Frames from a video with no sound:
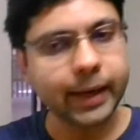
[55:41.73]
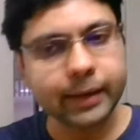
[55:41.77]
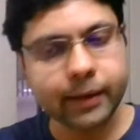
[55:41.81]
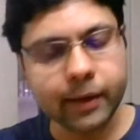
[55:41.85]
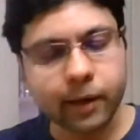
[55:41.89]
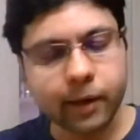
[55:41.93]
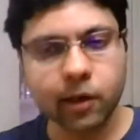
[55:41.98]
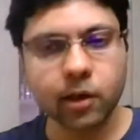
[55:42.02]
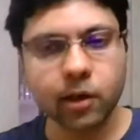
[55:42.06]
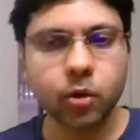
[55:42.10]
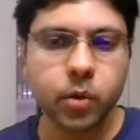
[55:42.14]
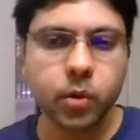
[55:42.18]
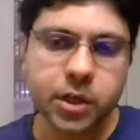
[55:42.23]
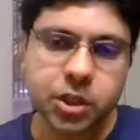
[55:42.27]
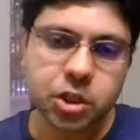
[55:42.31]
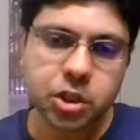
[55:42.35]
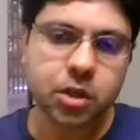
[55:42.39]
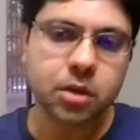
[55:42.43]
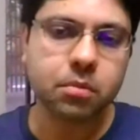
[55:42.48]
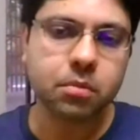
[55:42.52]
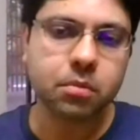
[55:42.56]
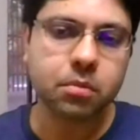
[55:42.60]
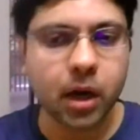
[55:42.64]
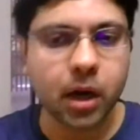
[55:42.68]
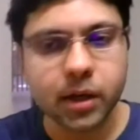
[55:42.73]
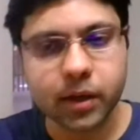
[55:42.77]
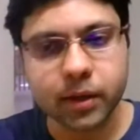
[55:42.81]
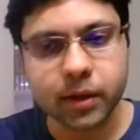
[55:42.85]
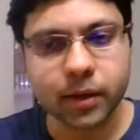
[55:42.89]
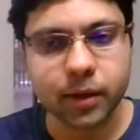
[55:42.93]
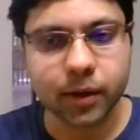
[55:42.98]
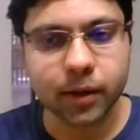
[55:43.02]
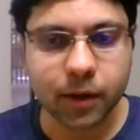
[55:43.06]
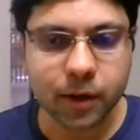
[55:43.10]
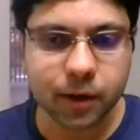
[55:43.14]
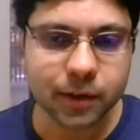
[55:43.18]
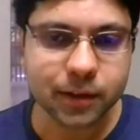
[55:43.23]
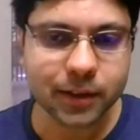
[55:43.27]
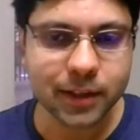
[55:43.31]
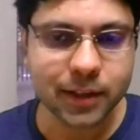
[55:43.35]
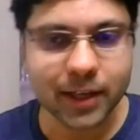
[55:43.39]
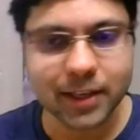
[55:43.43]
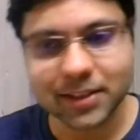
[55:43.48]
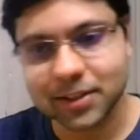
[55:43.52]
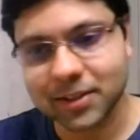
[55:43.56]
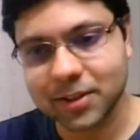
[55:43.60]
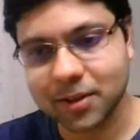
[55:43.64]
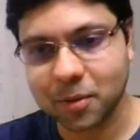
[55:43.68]
Technical question, but
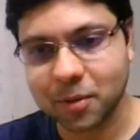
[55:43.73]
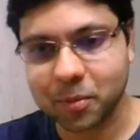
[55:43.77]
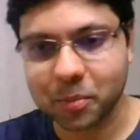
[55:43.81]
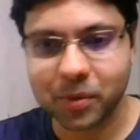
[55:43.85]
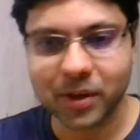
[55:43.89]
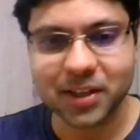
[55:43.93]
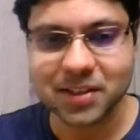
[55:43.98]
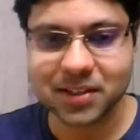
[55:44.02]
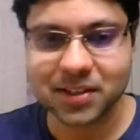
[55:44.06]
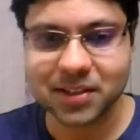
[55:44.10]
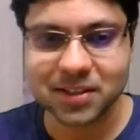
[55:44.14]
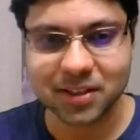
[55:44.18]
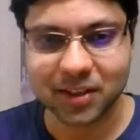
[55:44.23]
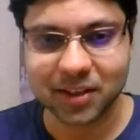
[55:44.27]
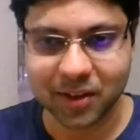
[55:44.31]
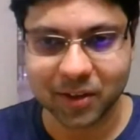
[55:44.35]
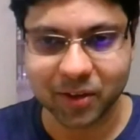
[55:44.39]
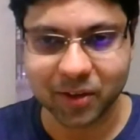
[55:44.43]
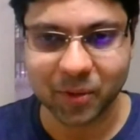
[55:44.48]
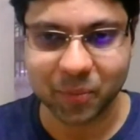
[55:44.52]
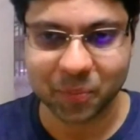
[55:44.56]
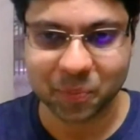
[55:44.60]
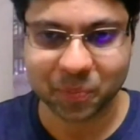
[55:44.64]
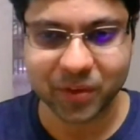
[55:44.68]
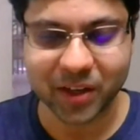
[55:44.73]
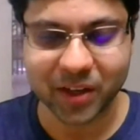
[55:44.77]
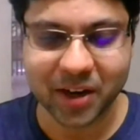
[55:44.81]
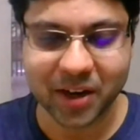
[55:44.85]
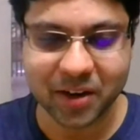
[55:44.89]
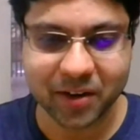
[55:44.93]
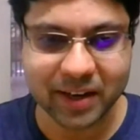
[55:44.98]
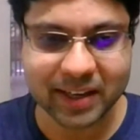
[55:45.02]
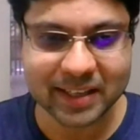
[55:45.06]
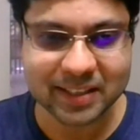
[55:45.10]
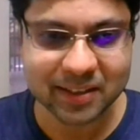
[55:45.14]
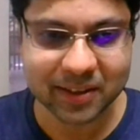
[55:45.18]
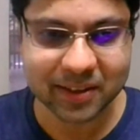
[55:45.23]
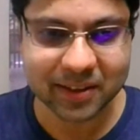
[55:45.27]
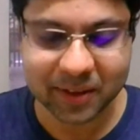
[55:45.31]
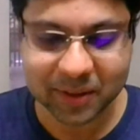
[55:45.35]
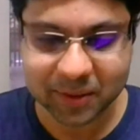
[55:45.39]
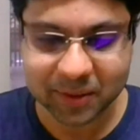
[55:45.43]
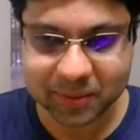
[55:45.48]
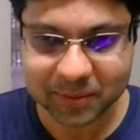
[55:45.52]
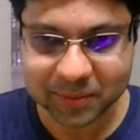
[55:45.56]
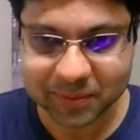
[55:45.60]
yes, sir, please address it.